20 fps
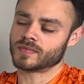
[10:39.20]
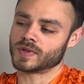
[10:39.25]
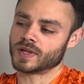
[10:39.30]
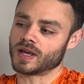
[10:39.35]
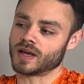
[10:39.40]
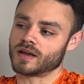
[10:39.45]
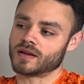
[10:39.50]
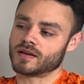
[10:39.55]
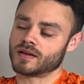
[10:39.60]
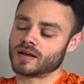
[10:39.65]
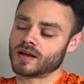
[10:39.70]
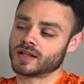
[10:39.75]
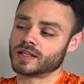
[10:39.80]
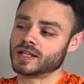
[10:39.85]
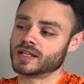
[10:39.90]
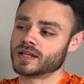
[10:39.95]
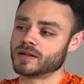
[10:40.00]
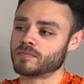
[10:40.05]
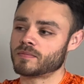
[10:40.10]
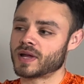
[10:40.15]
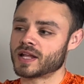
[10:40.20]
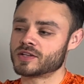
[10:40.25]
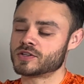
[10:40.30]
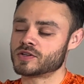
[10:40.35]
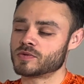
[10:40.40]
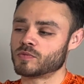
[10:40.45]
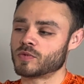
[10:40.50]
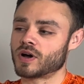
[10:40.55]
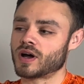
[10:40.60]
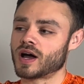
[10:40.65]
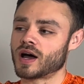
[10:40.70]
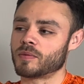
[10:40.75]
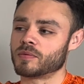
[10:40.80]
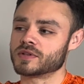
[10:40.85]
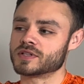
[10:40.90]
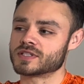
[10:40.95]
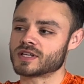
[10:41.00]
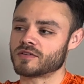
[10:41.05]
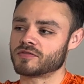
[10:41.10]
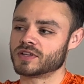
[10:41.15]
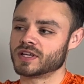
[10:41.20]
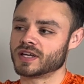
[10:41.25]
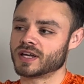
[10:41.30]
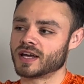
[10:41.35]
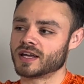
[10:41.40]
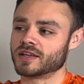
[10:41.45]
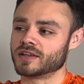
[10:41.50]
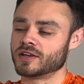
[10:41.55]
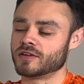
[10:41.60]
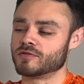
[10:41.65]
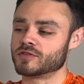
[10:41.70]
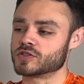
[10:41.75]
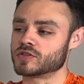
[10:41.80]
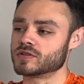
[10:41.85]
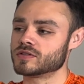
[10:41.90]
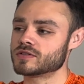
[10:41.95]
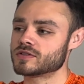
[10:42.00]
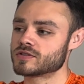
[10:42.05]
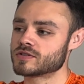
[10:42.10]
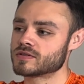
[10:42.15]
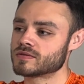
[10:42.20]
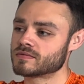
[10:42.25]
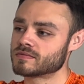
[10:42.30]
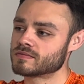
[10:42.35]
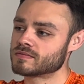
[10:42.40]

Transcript: Yeah, and you didn't mention what happens after you get your results.